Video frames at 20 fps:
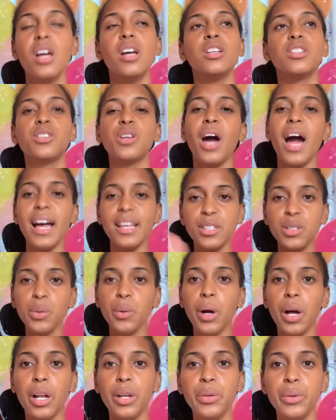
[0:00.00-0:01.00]
so as you
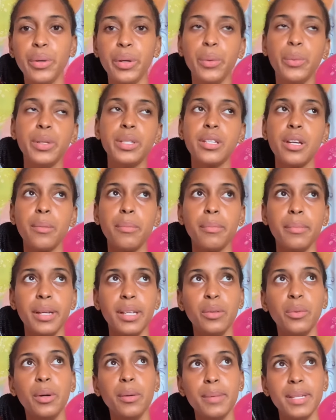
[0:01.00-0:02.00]
all know it was a it
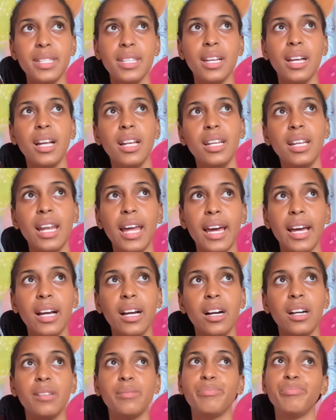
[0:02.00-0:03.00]
was basically like
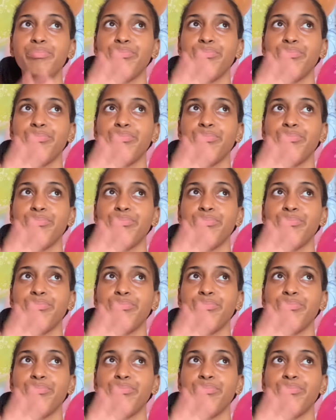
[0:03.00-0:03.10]
a